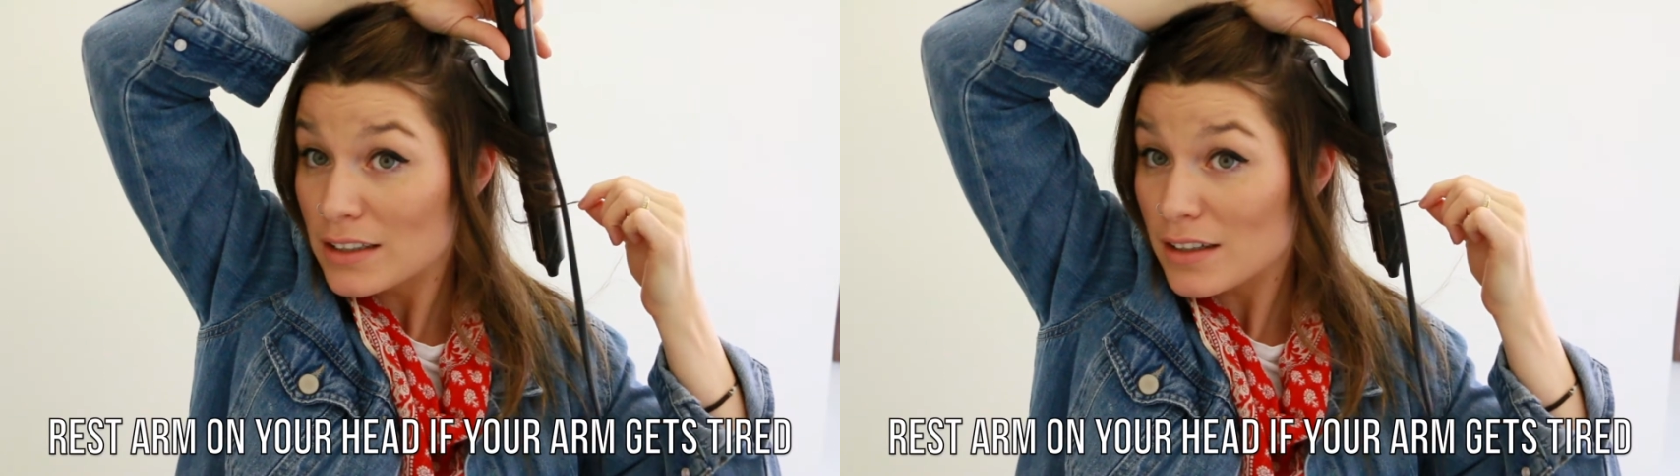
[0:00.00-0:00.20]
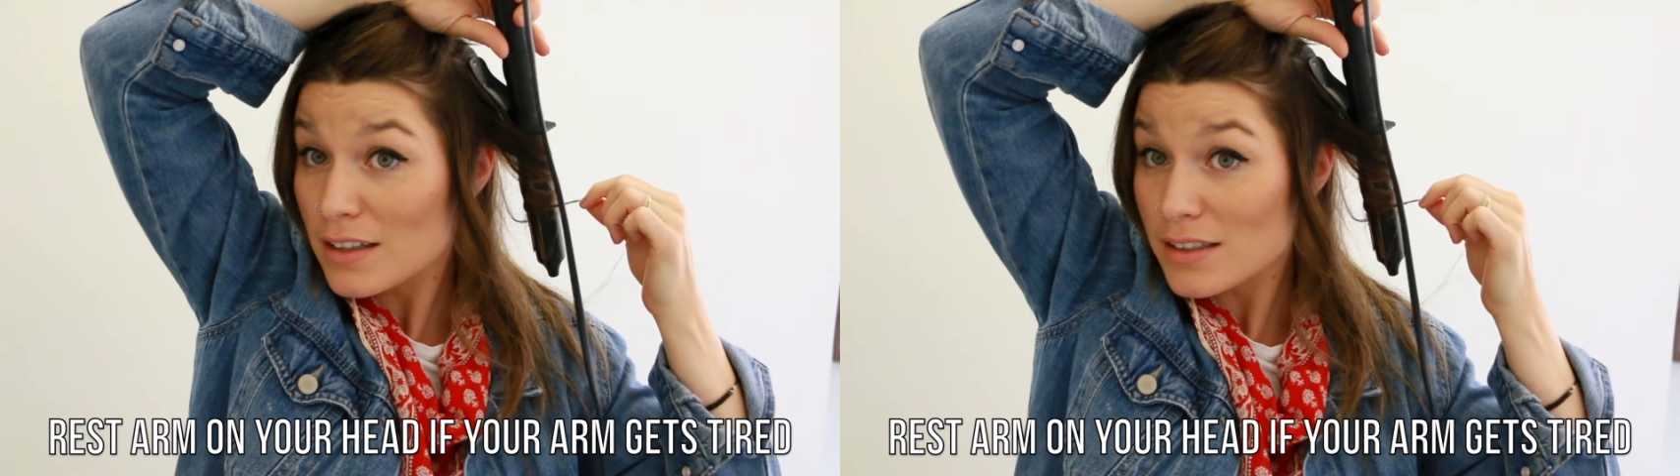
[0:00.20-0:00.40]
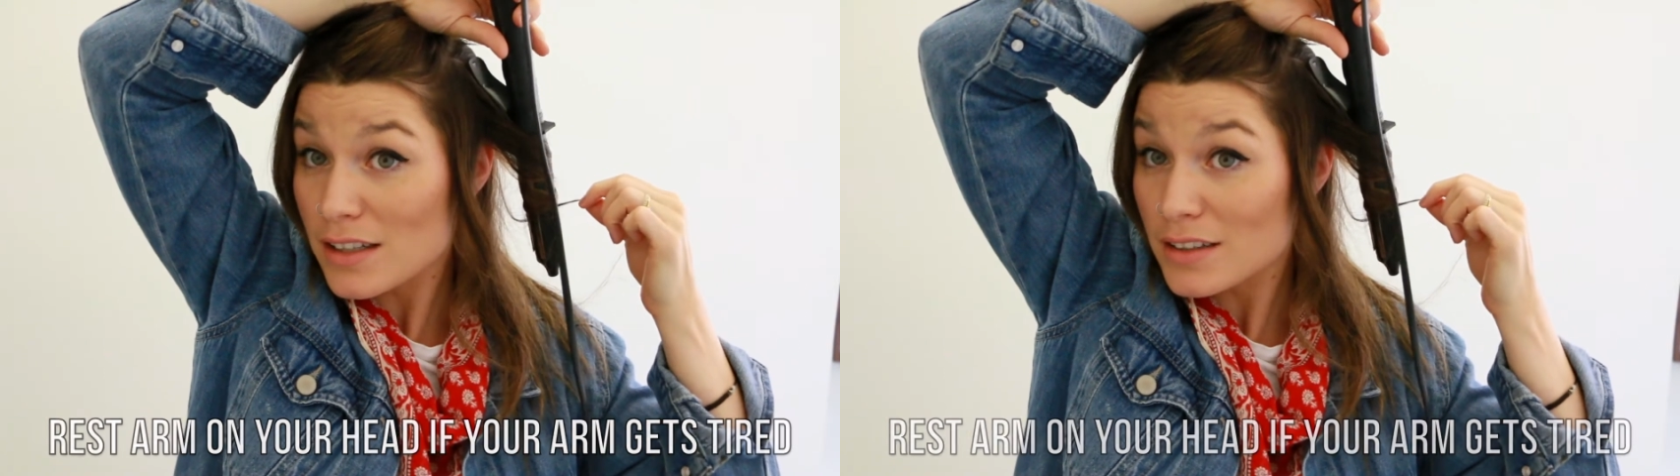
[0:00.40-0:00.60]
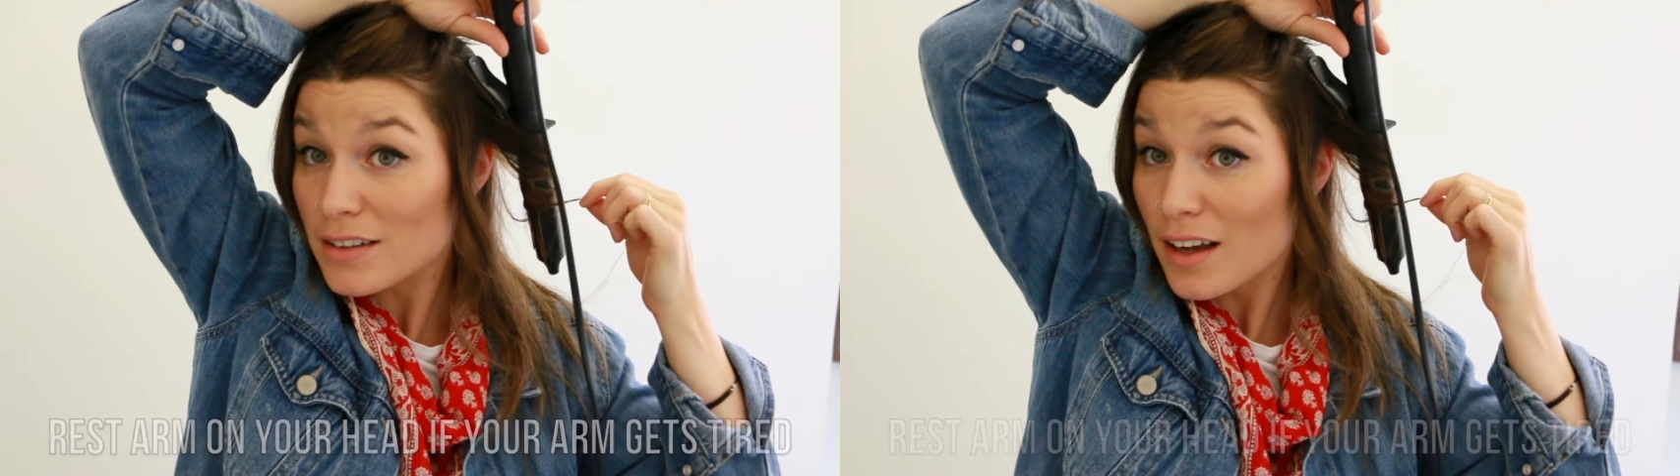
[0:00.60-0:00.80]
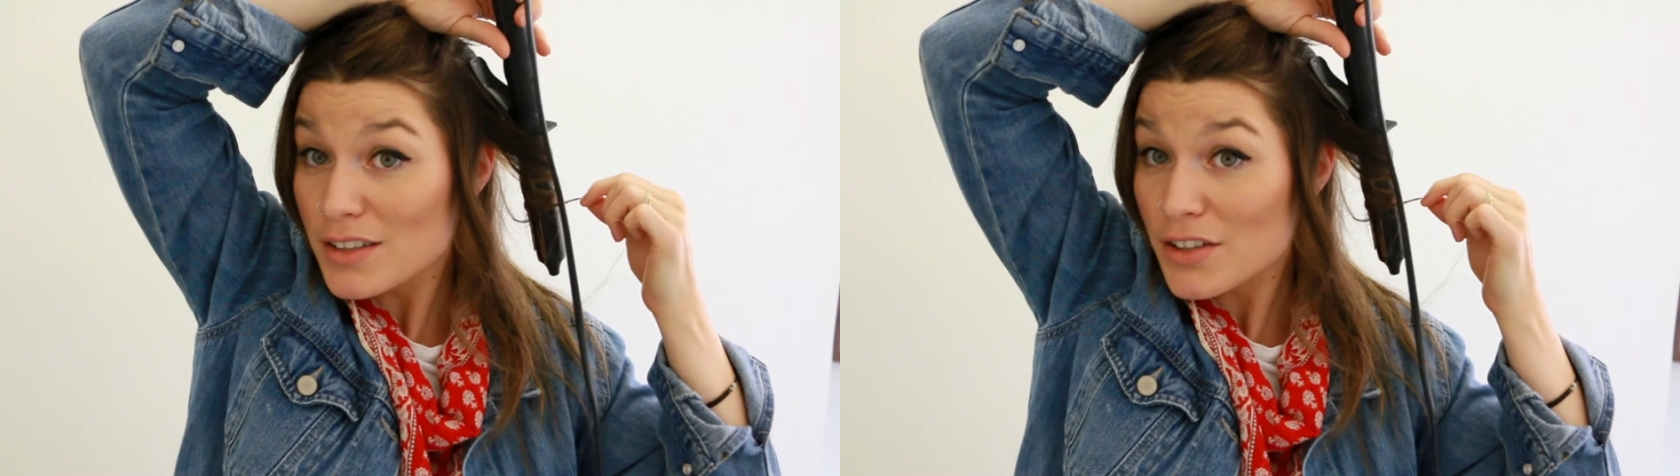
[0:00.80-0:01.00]
because it
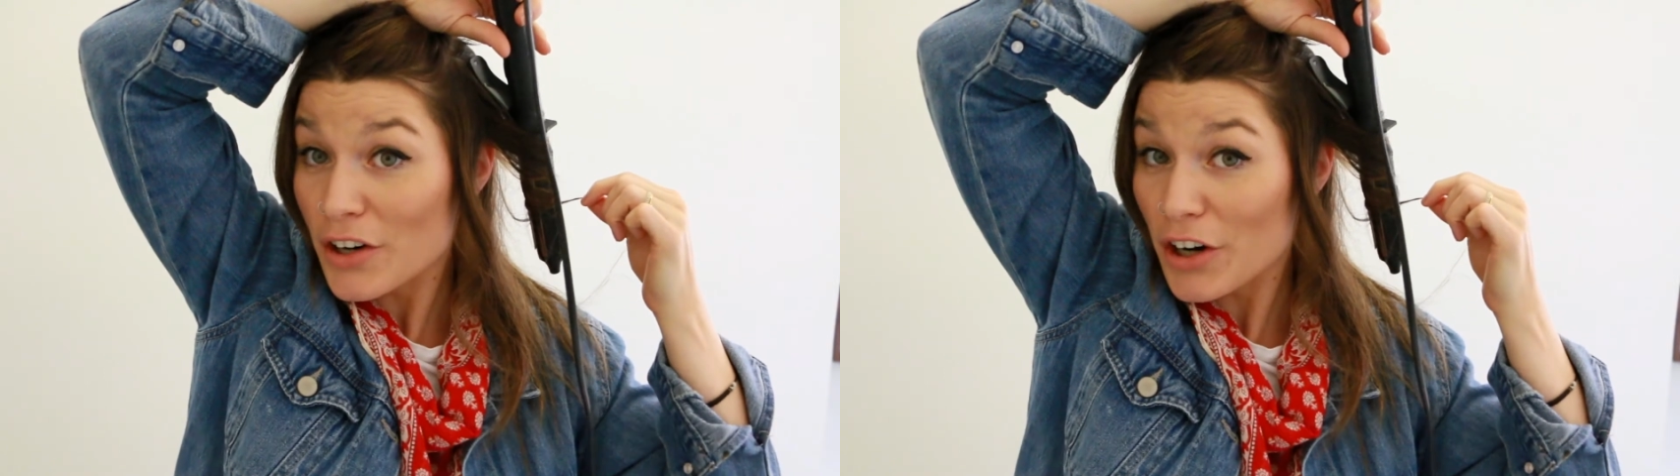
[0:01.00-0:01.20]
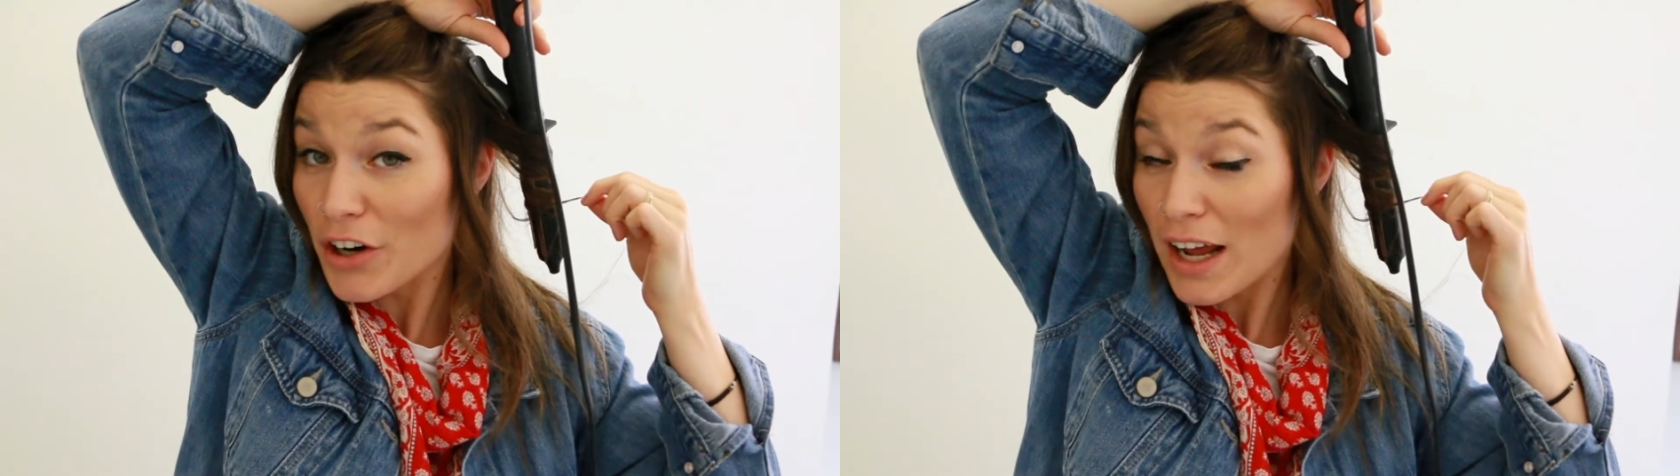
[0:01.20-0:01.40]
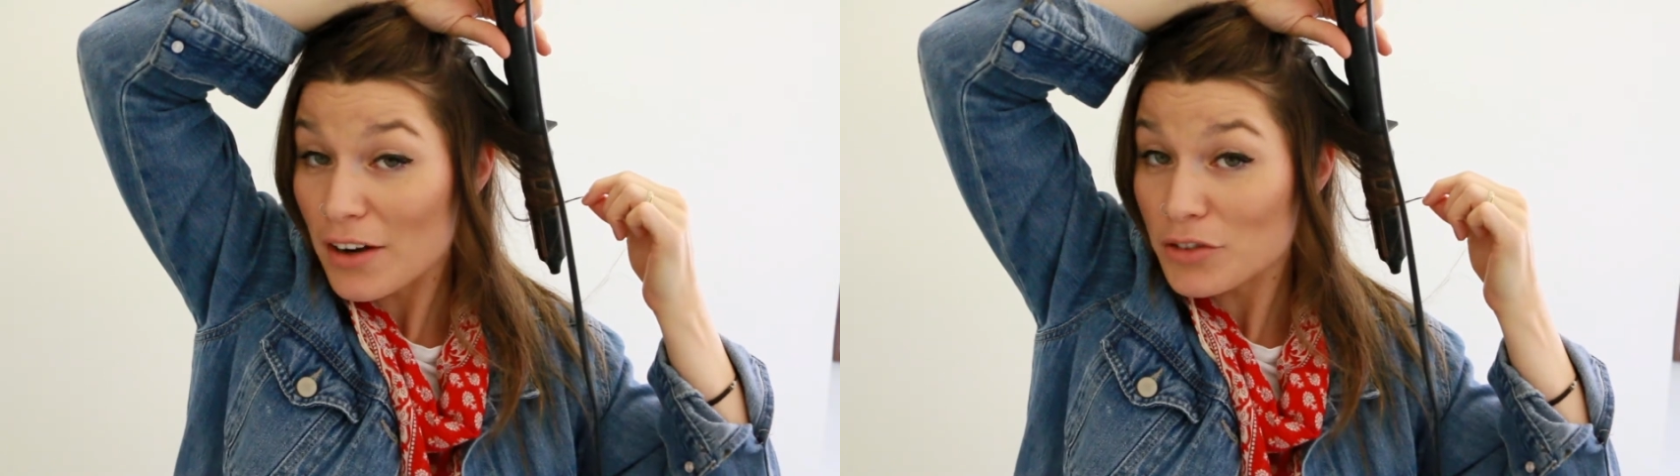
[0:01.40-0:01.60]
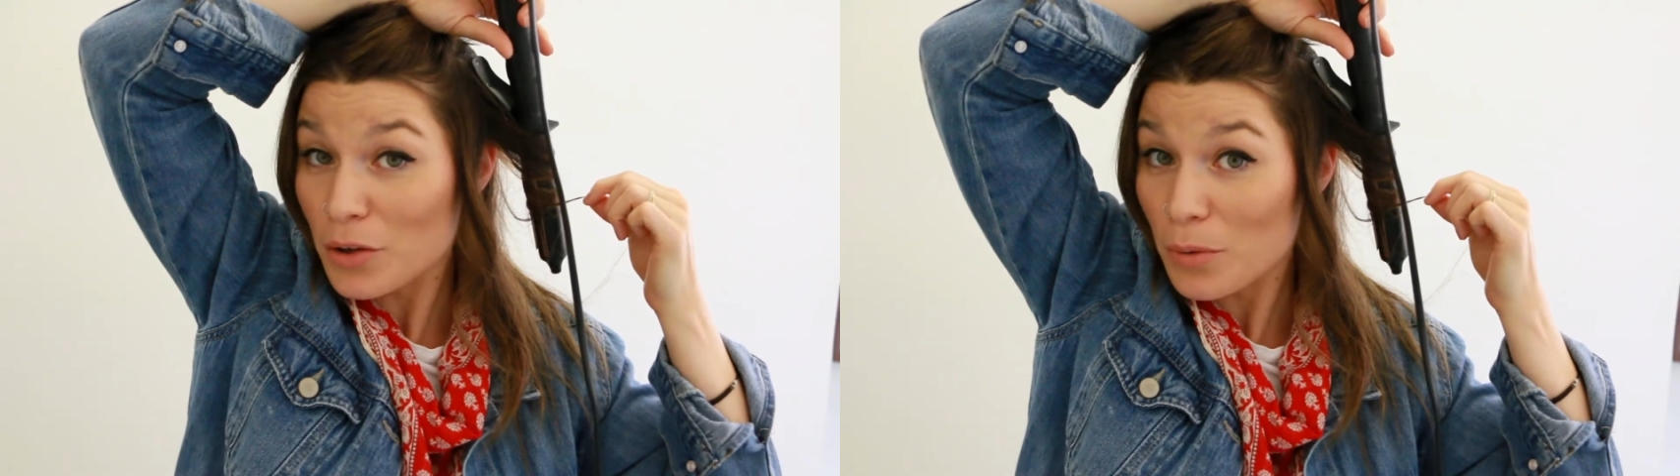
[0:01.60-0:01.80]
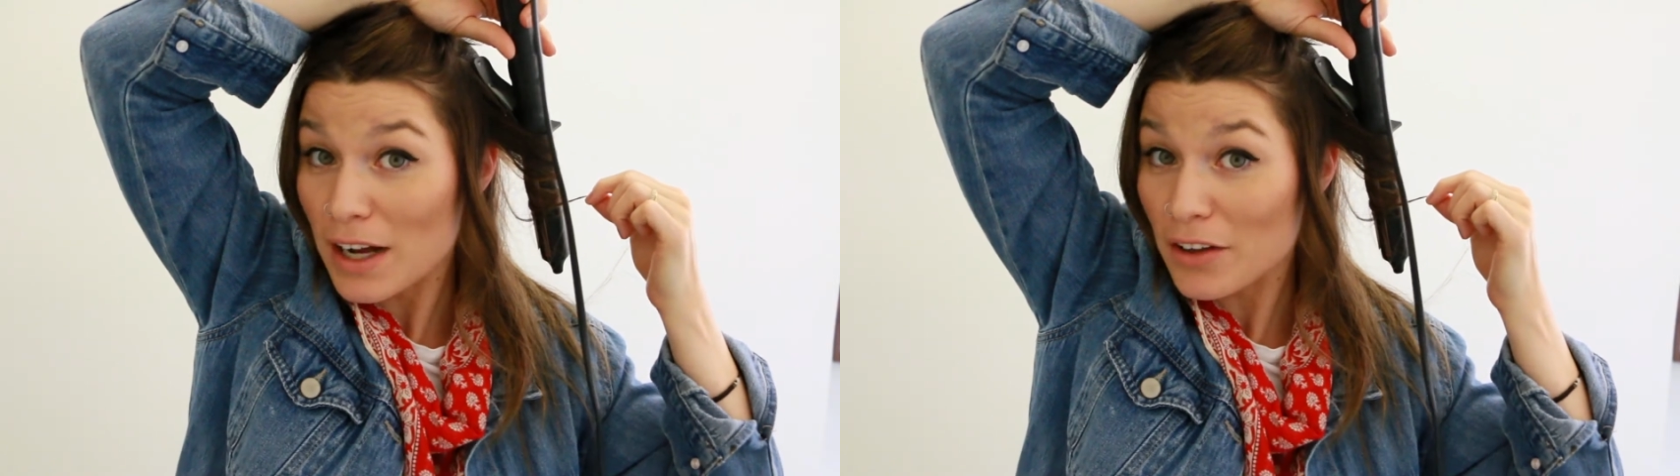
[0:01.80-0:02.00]
does hurt after
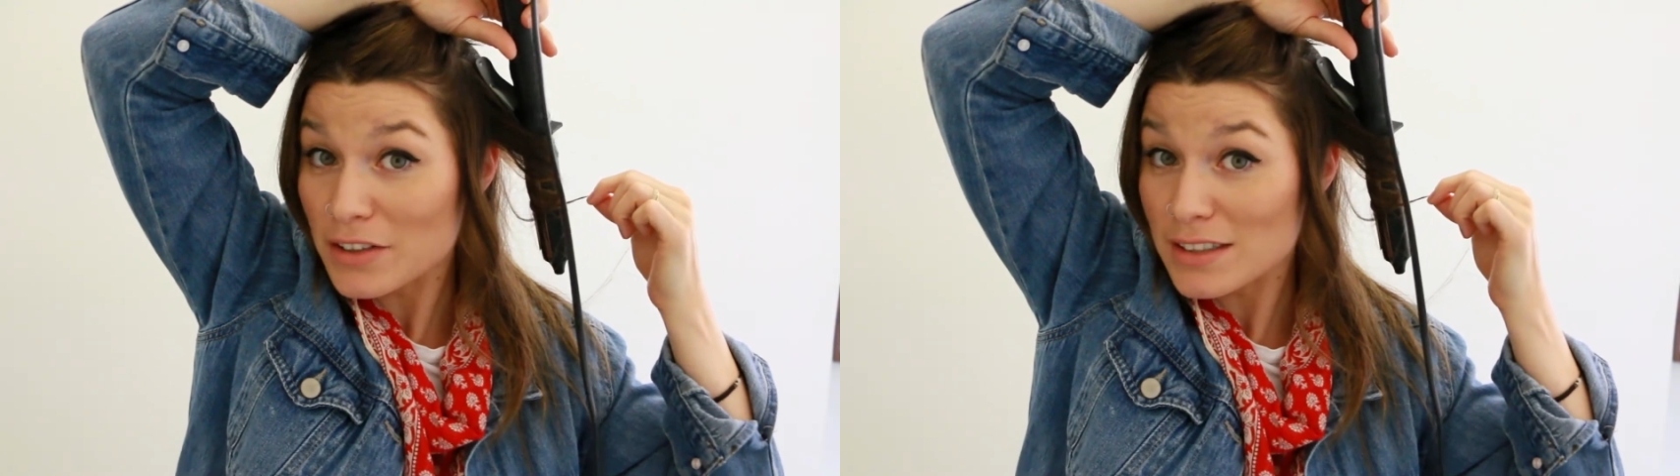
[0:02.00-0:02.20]
a while.